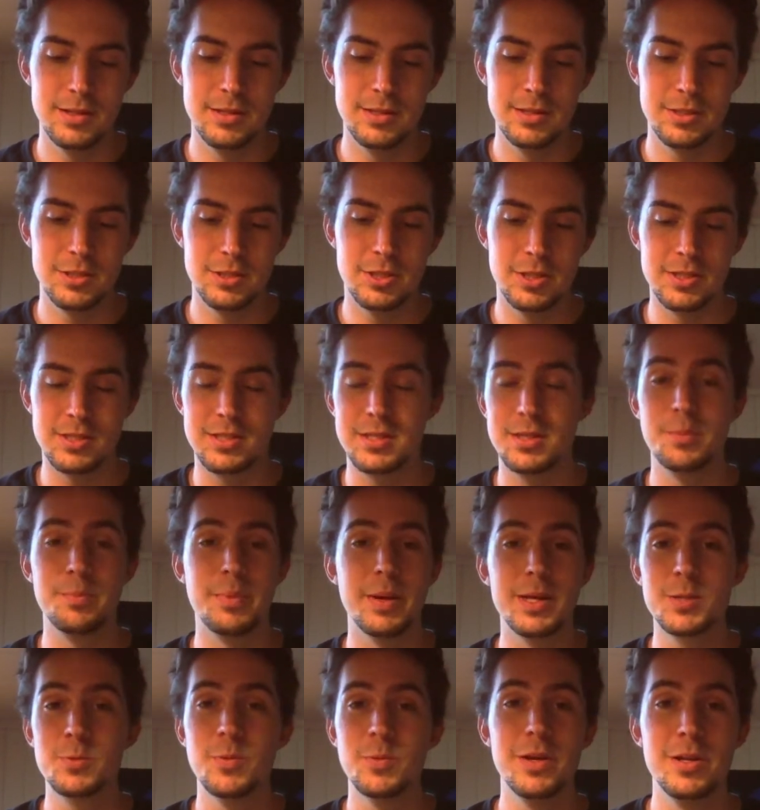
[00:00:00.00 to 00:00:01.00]
just the
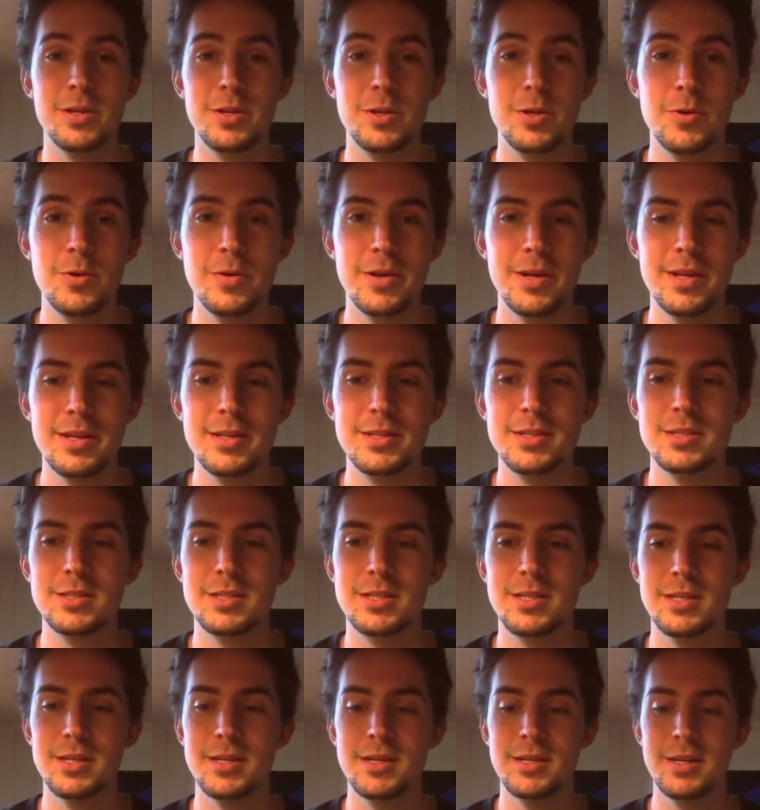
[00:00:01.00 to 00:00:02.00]
best way to do it,
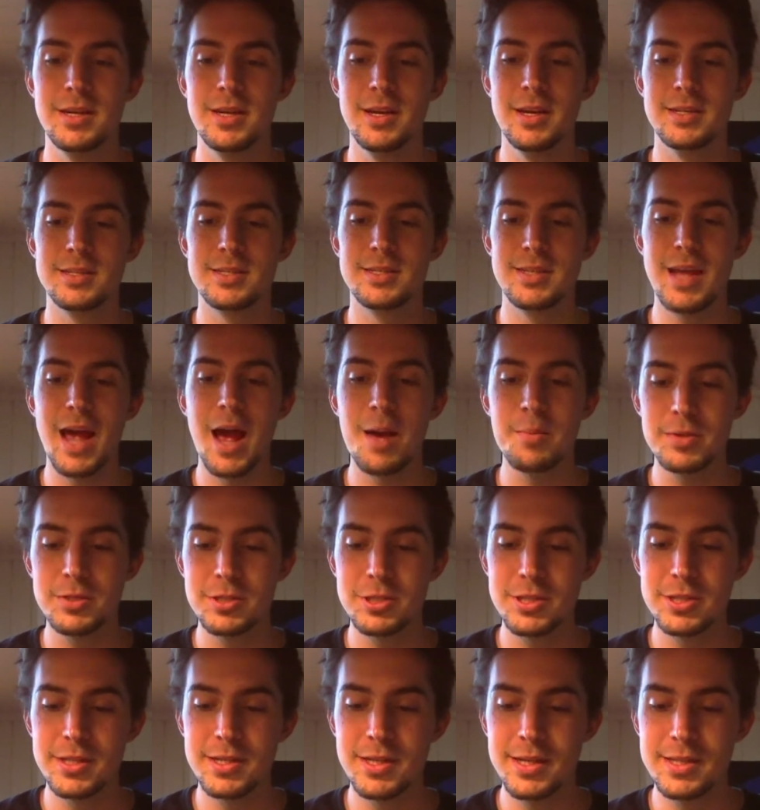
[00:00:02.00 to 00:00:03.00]
to establish
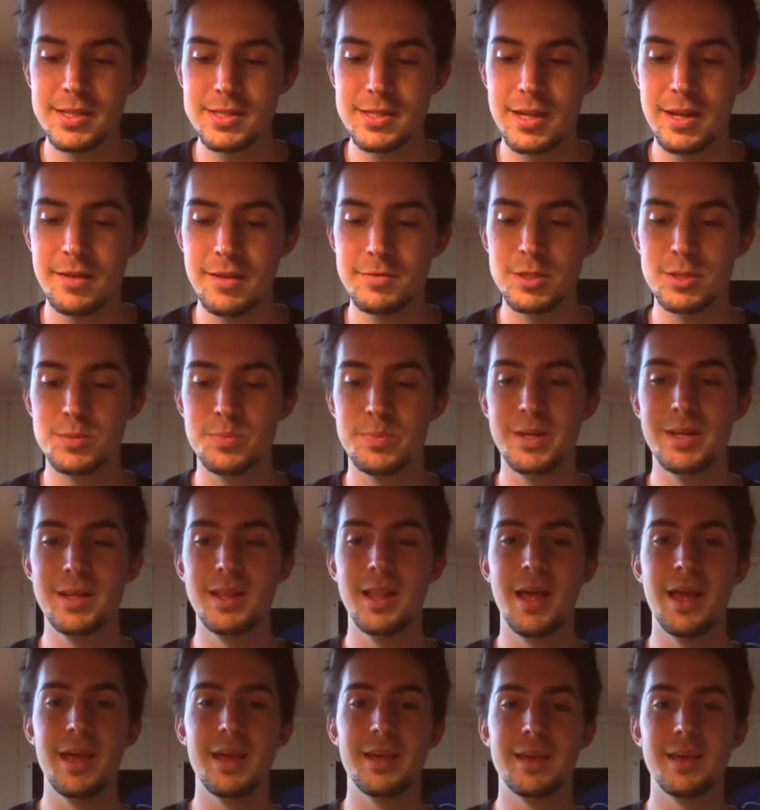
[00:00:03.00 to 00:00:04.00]
it instead of just being
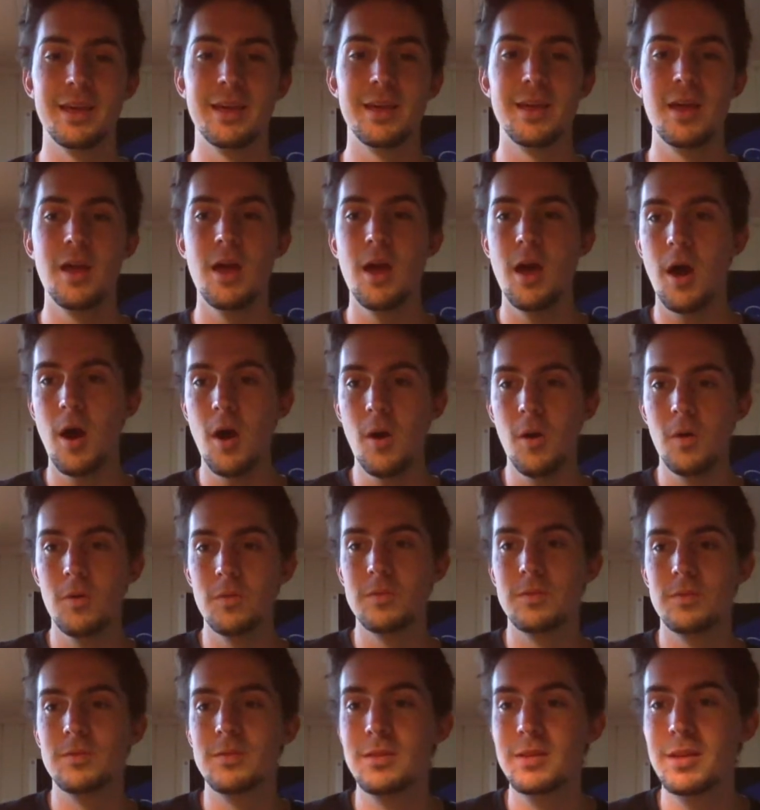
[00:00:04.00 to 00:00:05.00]
like,
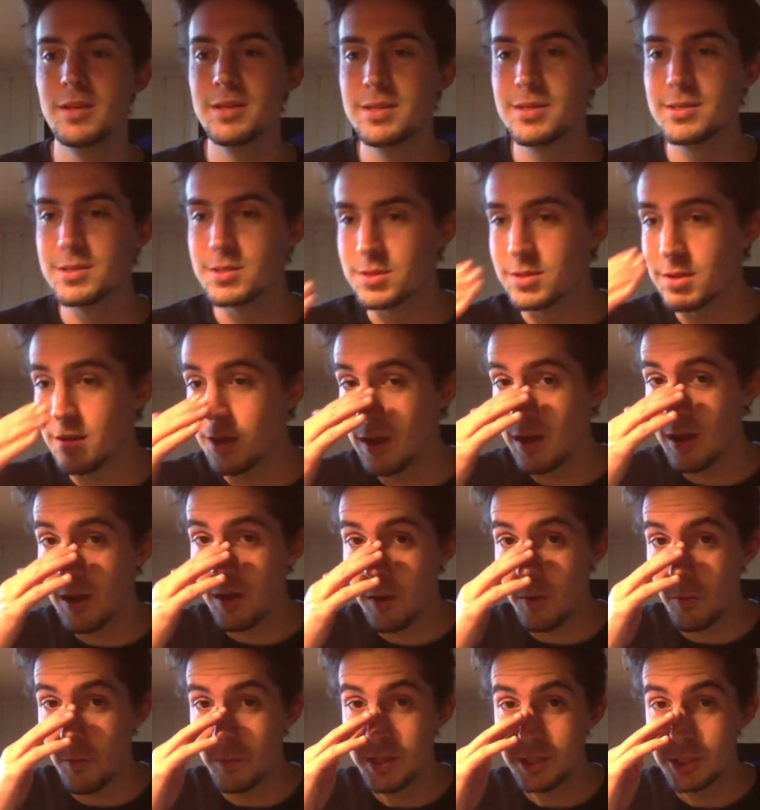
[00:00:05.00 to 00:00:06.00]
oh, these
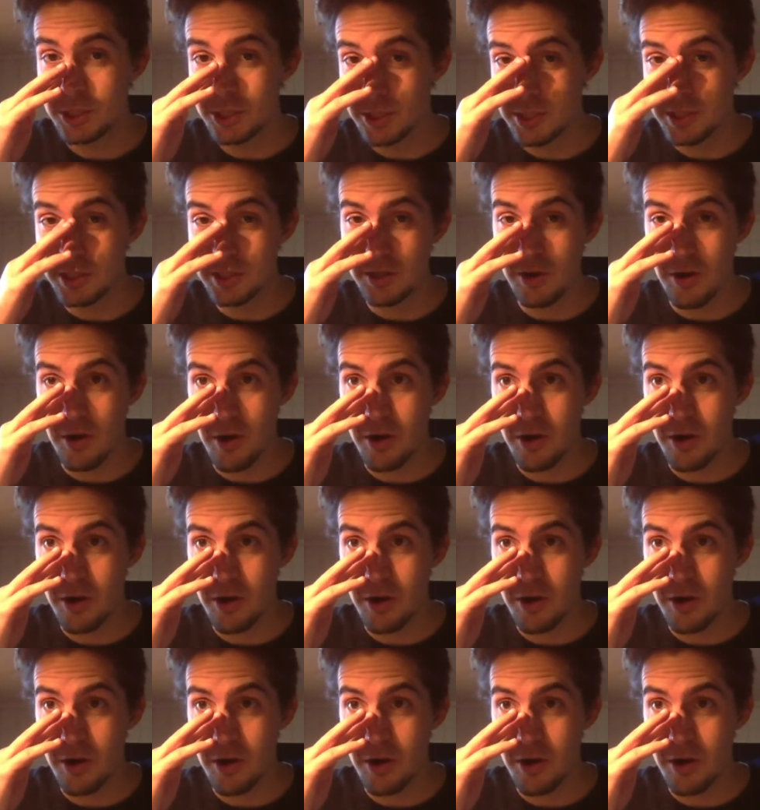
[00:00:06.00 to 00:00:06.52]
witches